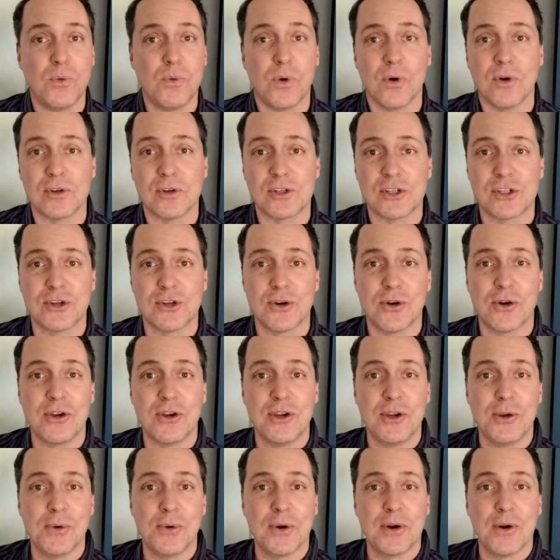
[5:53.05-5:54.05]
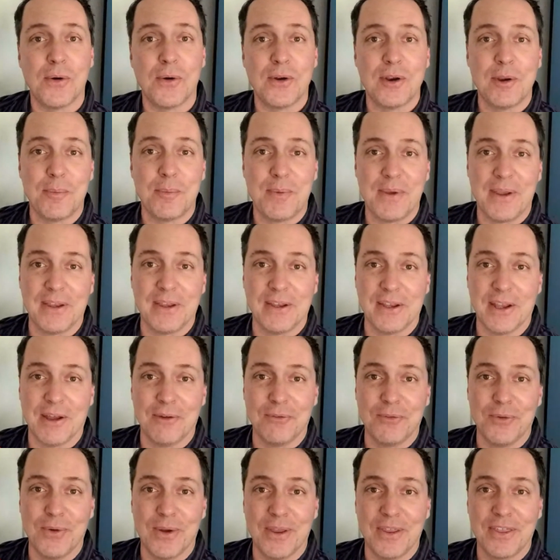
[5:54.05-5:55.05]
weren't sure you were going to be in love
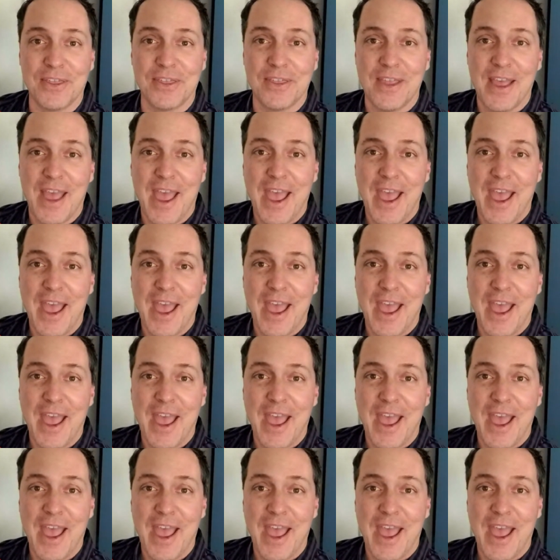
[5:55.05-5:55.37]
with.